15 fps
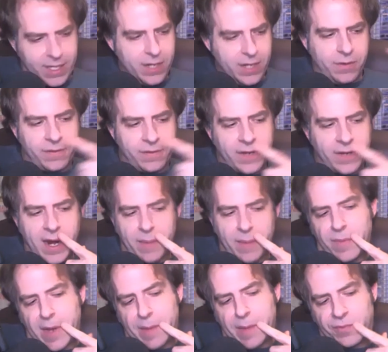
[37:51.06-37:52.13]
Sorry,
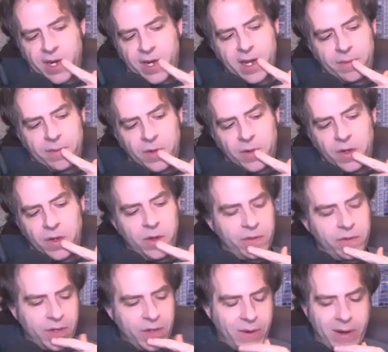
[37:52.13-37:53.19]
I'm trying to. You
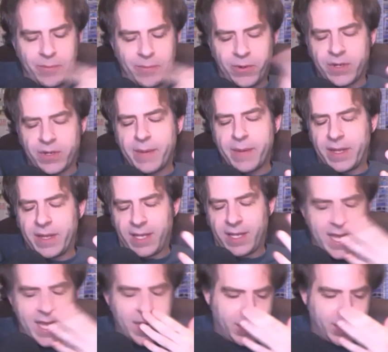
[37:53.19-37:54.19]
see, we're talking about the election.